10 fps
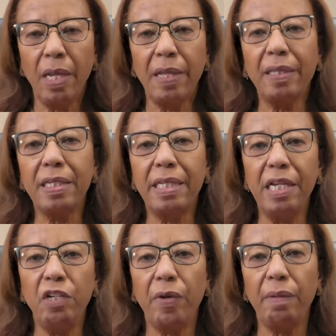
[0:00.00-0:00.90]
that the
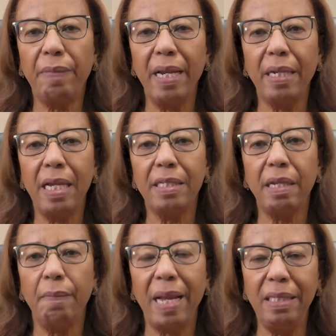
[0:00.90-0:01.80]
Central Bank
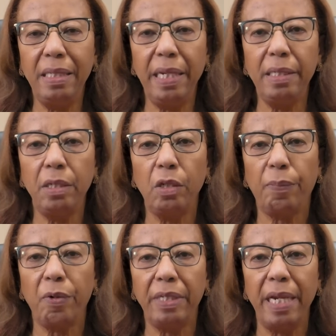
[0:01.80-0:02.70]
has a mandate to
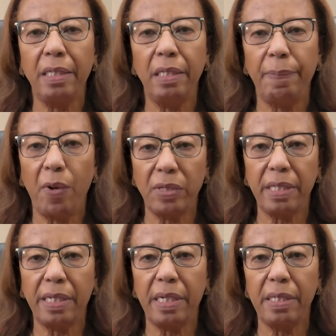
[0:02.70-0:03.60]
protect
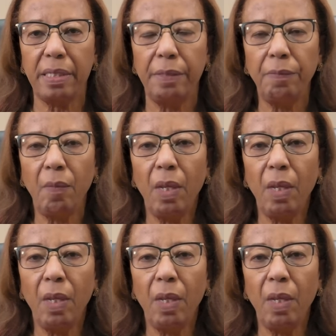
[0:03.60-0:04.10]
depositors,